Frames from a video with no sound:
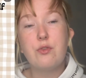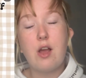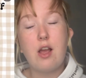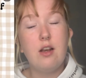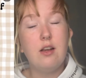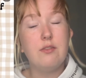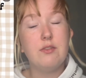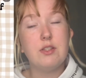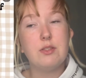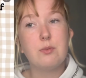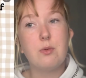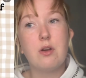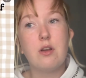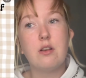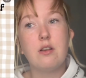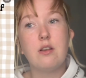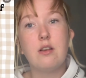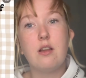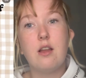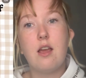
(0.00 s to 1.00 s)
I love this
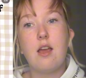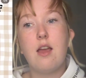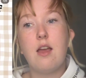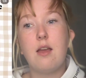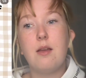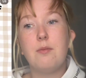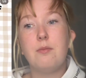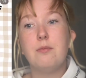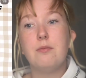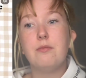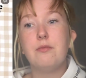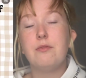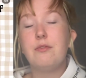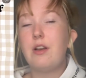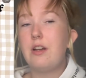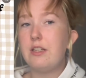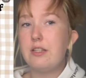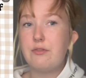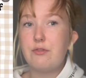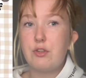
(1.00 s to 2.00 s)
one, very
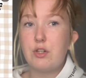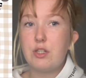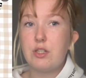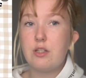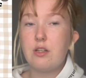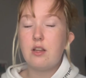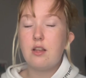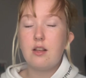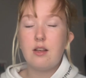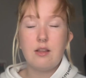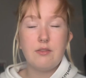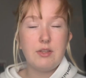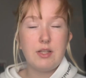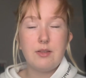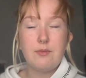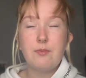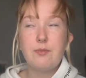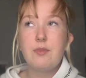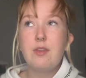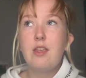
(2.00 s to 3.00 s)
different, love it.
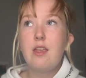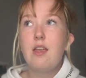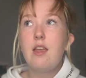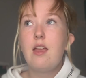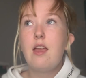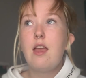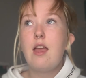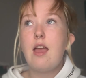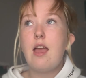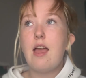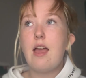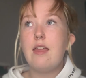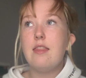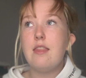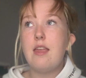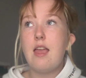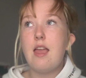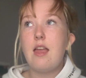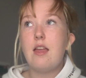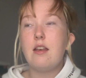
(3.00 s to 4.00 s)
And
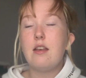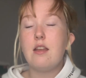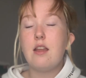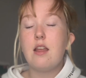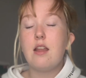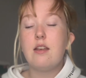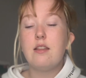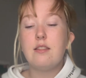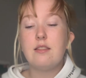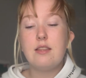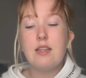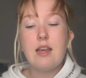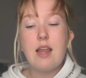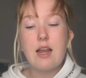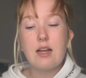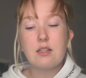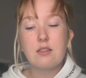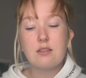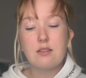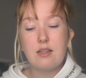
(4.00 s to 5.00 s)
then the
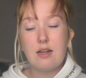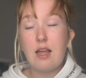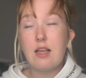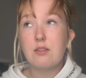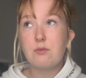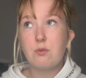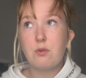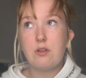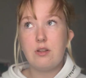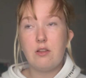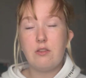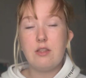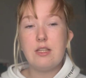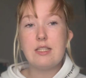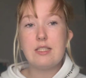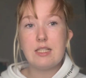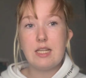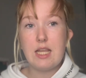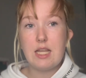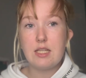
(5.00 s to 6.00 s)
last one on
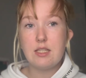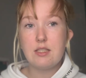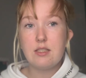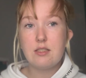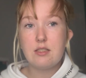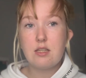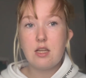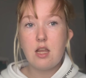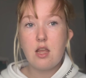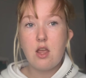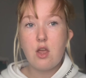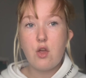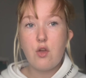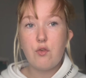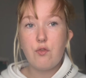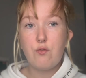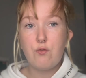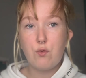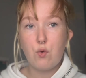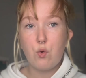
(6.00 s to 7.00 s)
this list
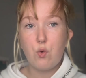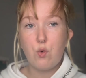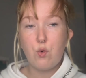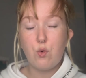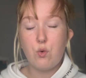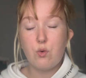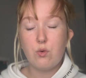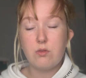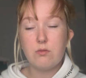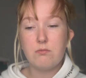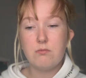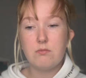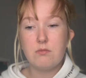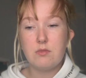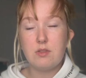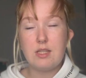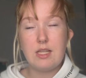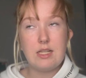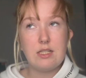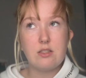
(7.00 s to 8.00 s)
for
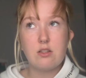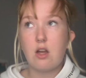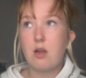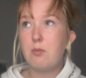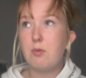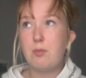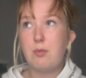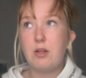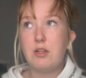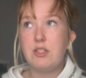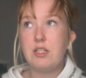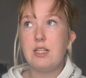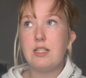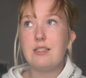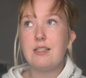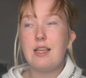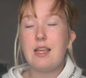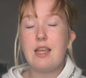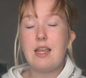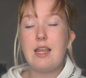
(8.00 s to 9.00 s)
these type of plushies
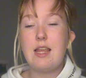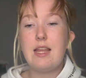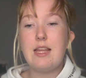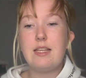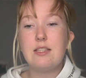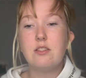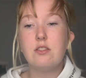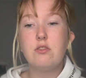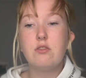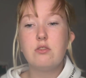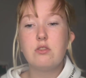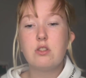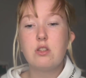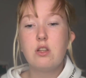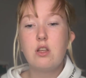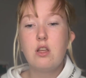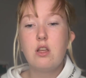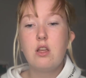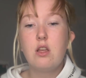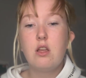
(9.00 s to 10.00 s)
isn't
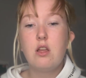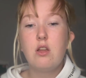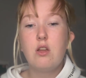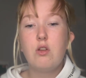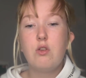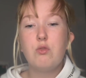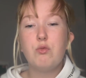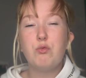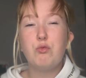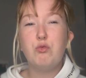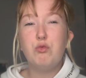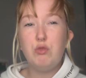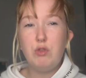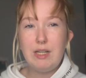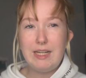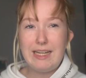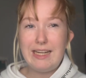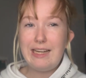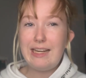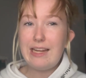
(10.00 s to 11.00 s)

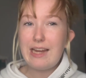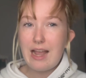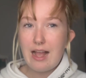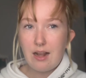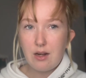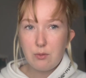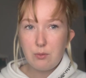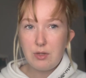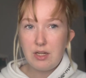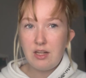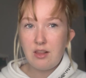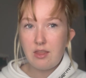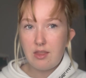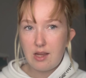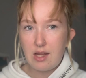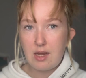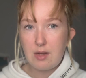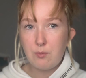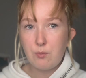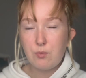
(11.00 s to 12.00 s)
really Halloween
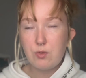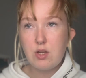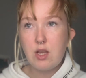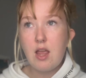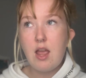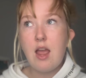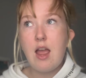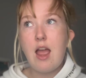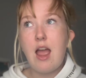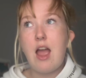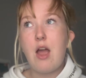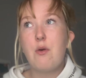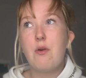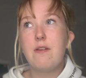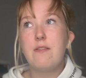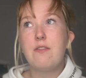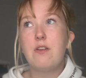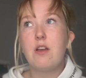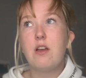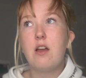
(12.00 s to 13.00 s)
themed.
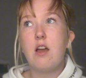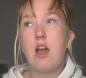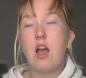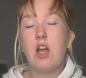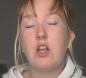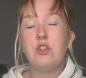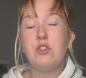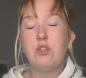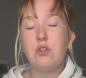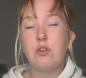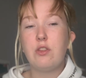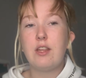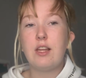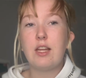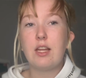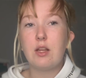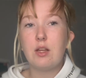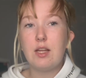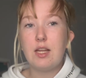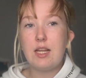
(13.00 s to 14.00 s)
However, I do think
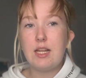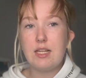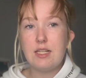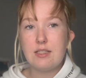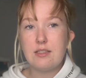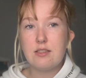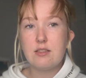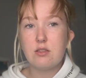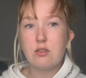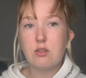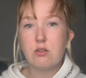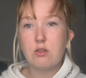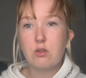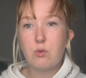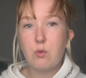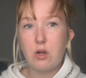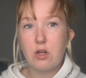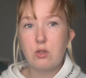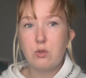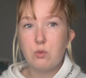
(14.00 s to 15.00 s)
it is
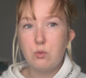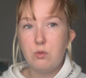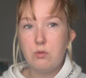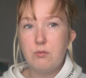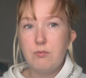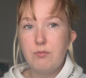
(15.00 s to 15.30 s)
quite cool.